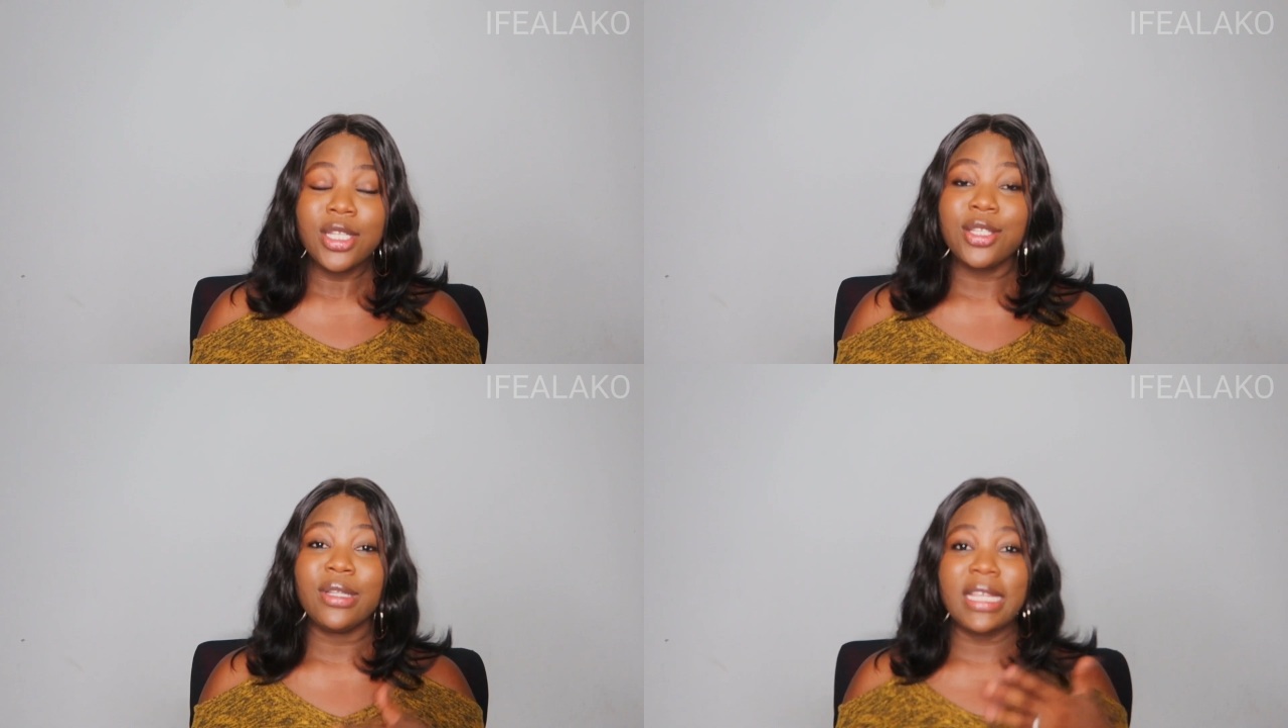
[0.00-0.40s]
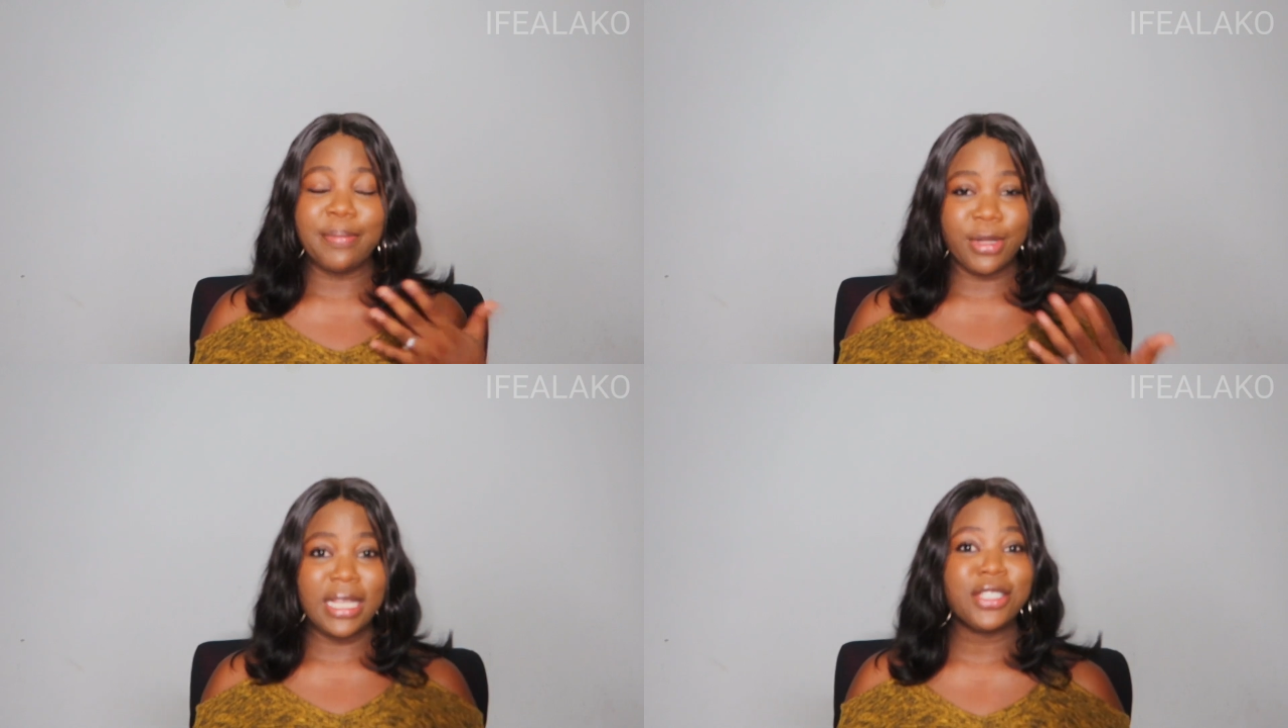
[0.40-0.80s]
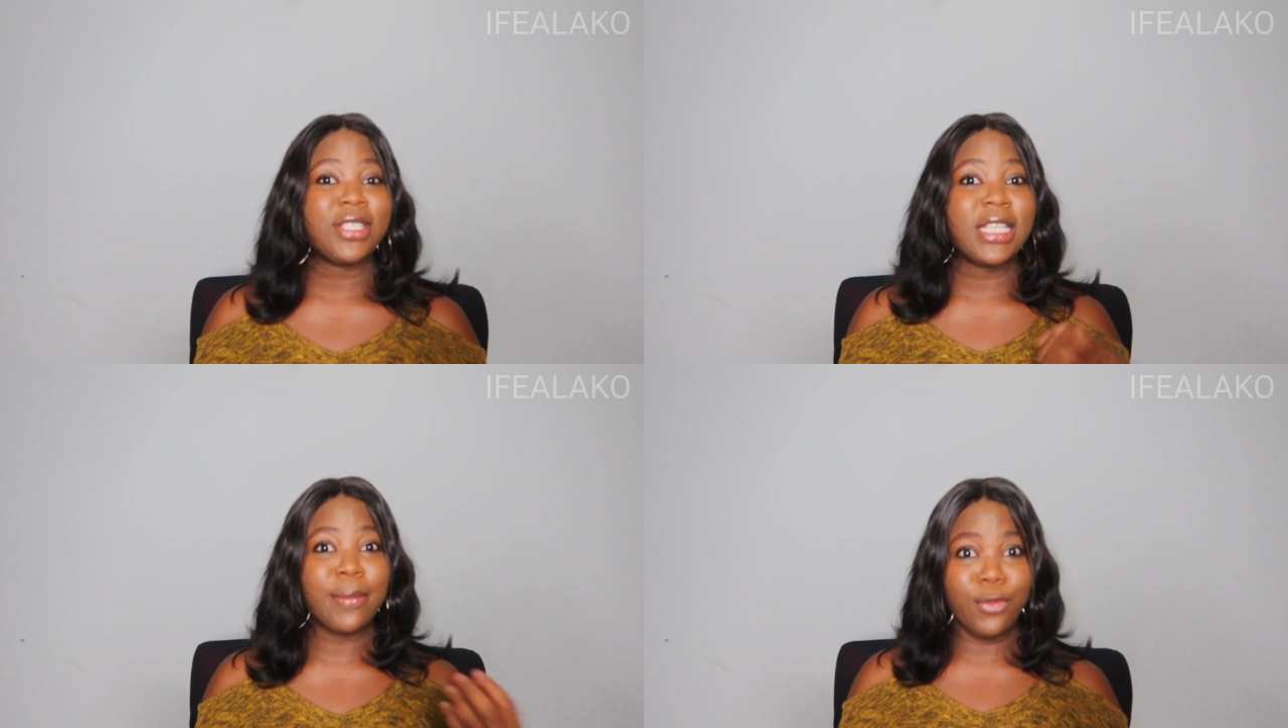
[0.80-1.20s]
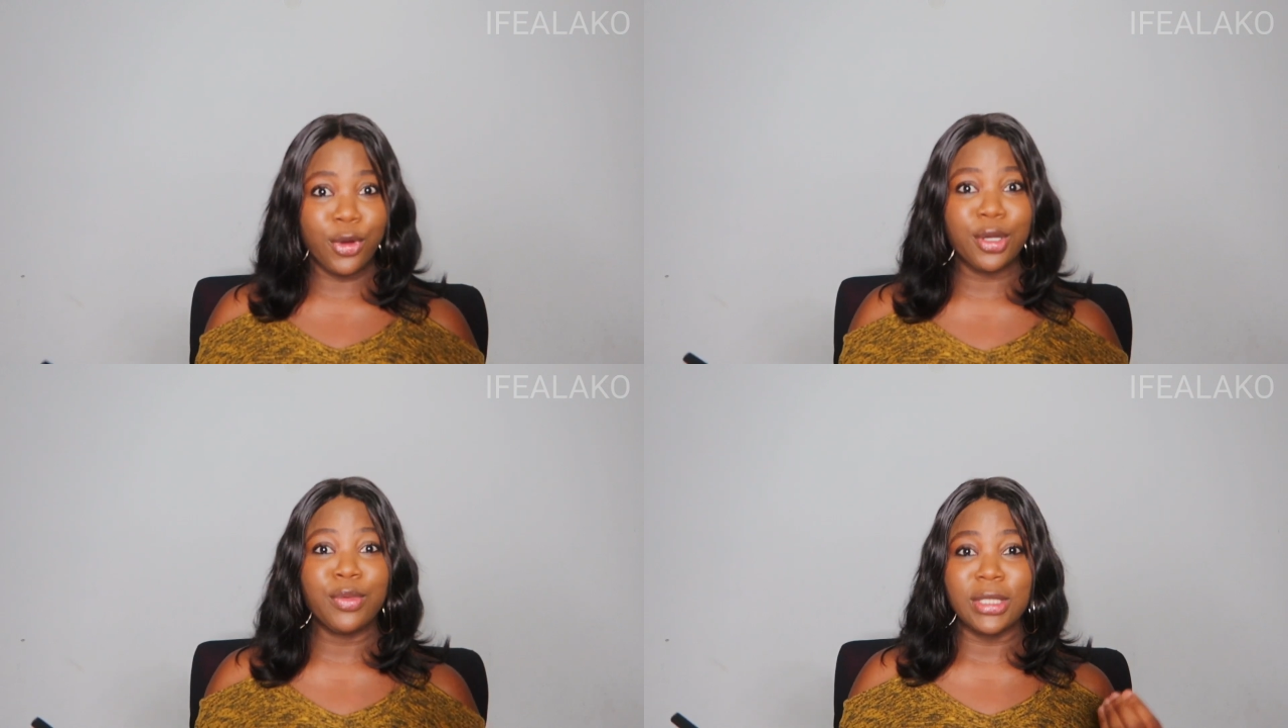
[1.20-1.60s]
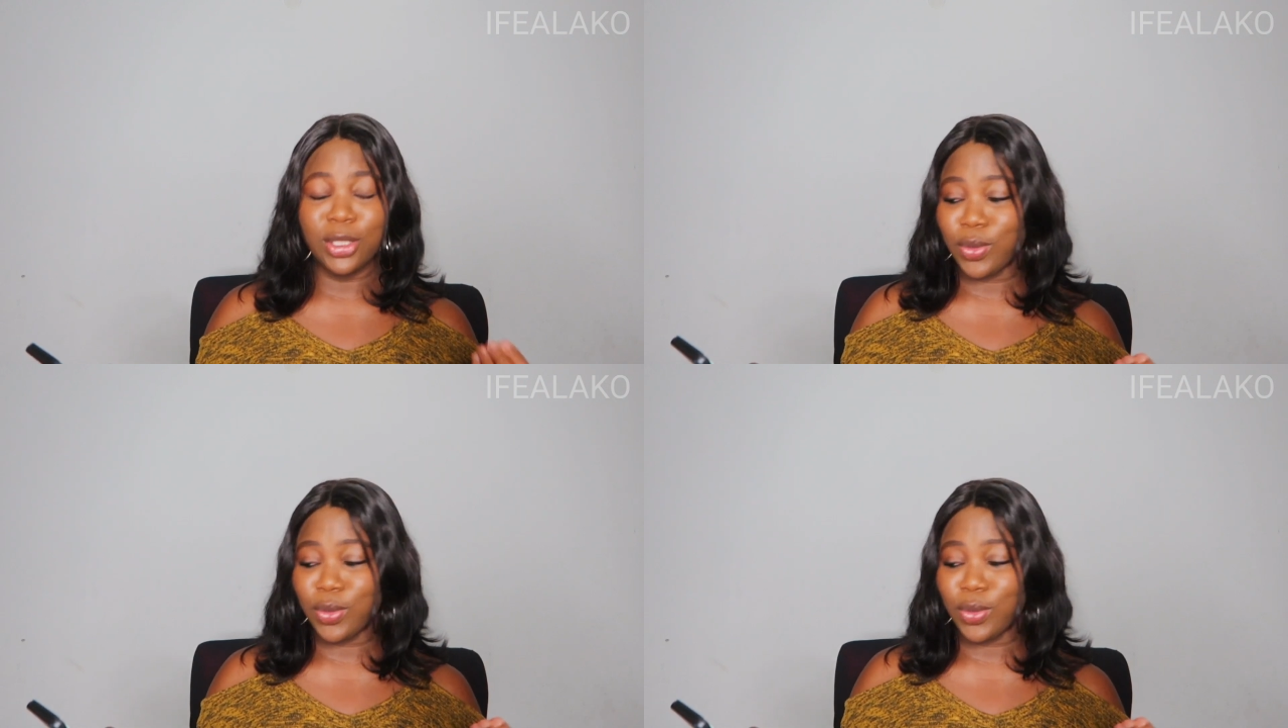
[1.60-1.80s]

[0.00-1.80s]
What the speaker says: So but let's just keep going with the